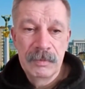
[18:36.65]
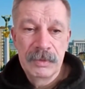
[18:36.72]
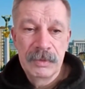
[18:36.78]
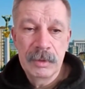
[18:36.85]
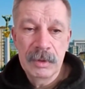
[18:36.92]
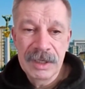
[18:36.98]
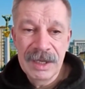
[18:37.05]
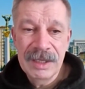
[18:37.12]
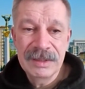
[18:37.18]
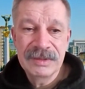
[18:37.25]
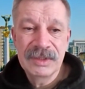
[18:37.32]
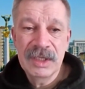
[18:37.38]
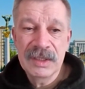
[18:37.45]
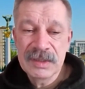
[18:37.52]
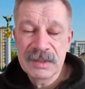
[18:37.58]
You can't
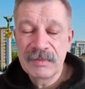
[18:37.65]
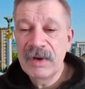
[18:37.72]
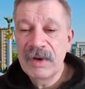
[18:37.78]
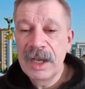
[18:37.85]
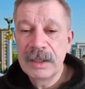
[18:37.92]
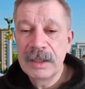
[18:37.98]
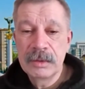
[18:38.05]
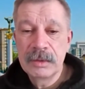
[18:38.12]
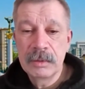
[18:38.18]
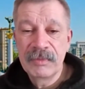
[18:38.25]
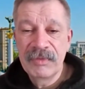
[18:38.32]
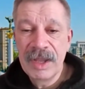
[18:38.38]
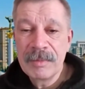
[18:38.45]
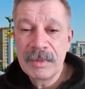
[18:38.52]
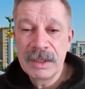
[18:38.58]
justify to
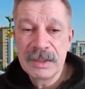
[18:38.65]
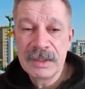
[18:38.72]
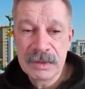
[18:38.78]
families